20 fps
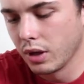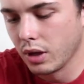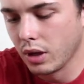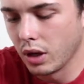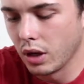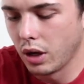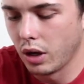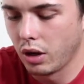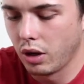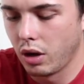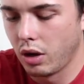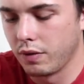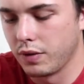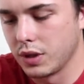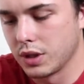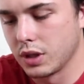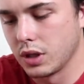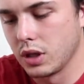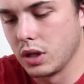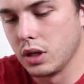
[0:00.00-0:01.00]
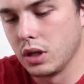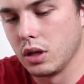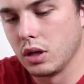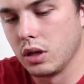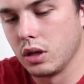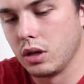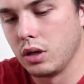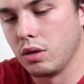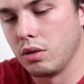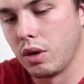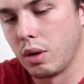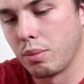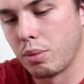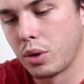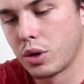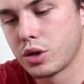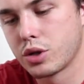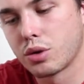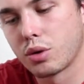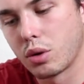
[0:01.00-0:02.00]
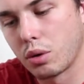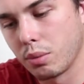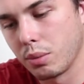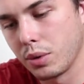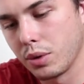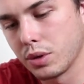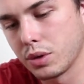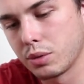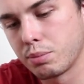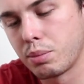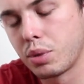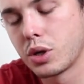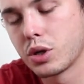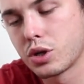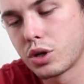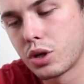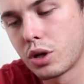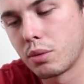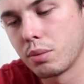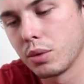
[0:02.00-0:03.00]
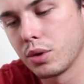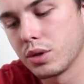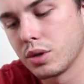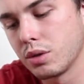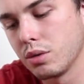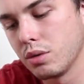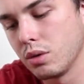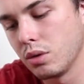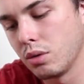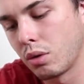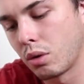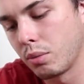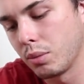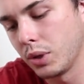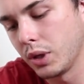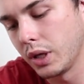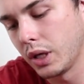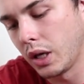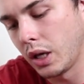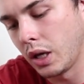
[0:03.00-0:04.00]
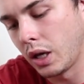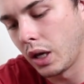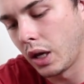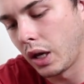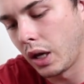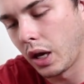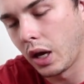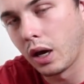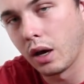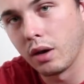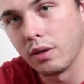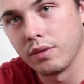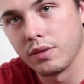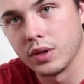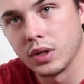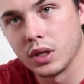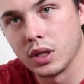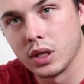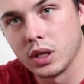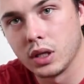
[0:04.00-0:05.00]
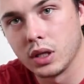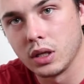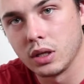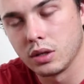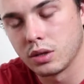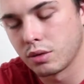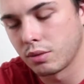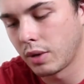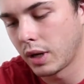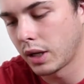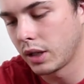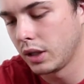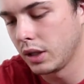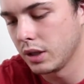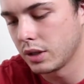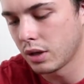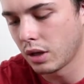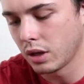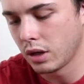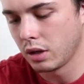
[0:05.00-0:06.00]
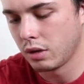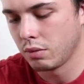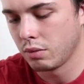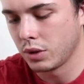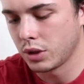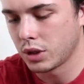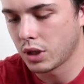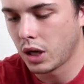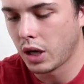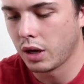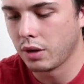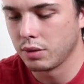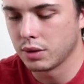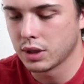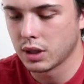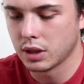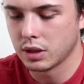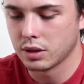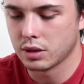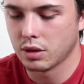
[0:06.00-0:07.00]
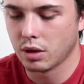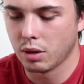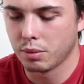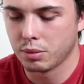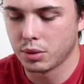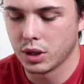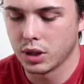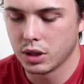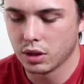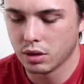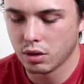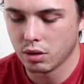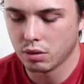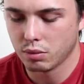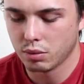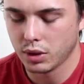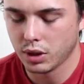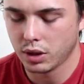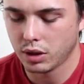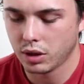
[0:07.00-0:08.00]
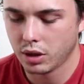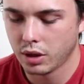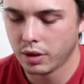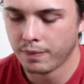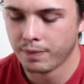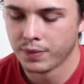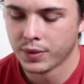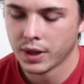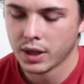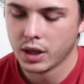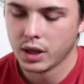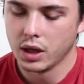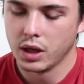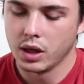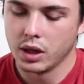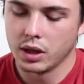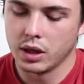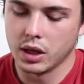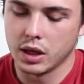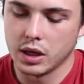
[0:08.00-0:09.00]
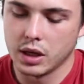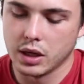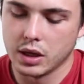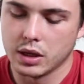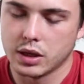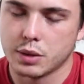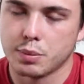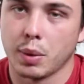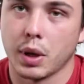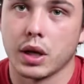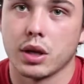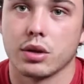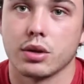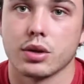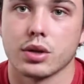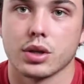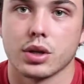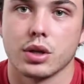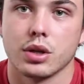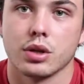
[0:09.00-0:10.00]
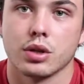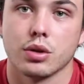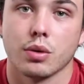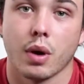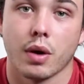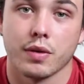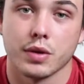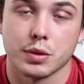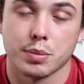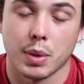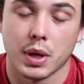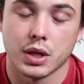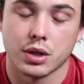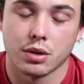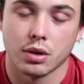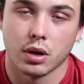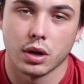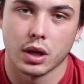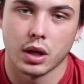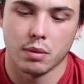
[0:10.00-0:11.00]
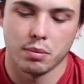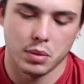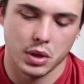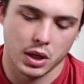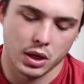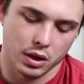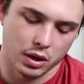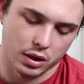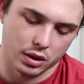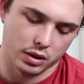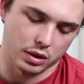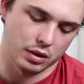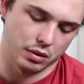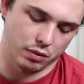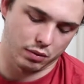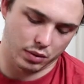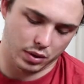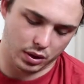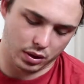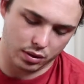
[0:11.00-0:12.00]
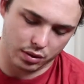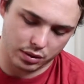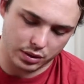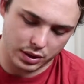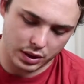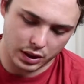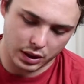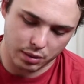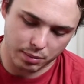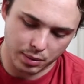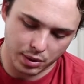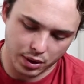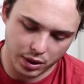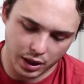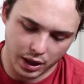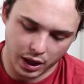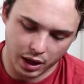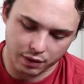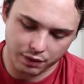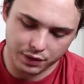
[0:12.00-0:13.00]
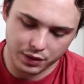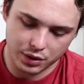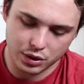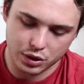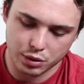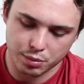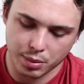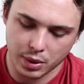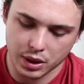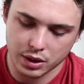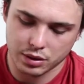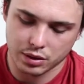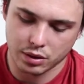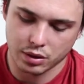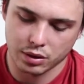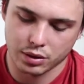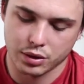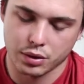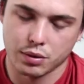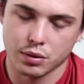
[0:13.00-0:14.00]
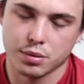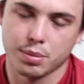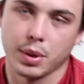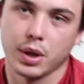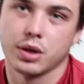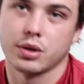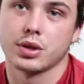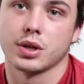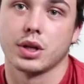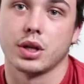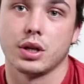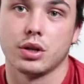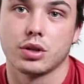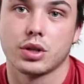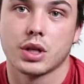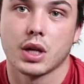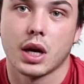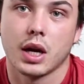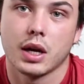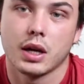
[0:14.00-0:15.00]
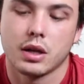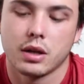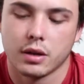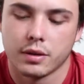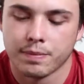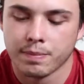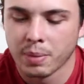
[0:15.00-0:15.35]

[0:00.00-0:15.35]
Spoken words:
Obviously you get push terminals normally, and I have the direct leads on it, which I always think is a good upgrade to go with. The spiders do have a spacer on them. It is what looks like about a 1/2-inch spacer, 2 spiders on each side,